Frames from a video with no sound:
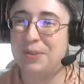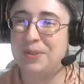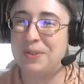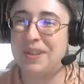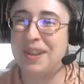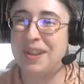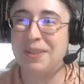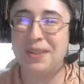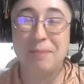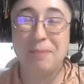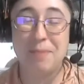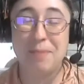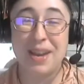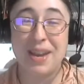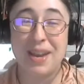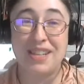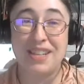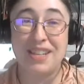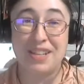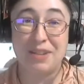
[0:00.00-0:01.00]
now that I'm back
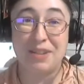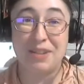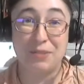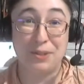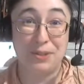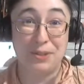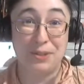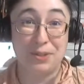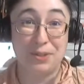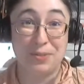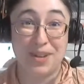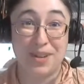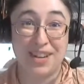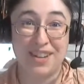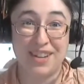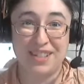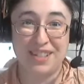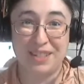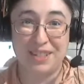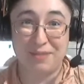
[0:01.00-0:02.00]
in town for a little
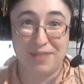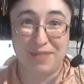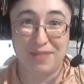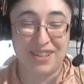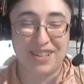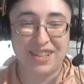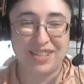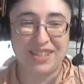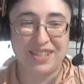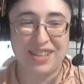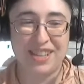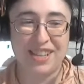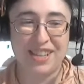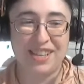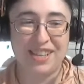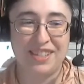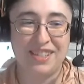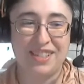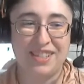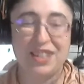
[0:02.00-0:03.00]
while and Val has a
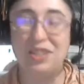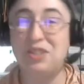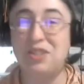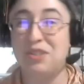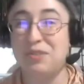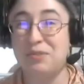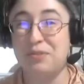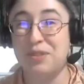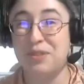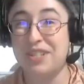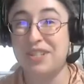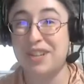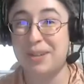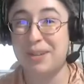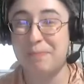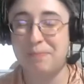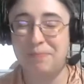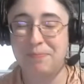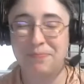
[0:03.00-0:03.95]
touch of free time,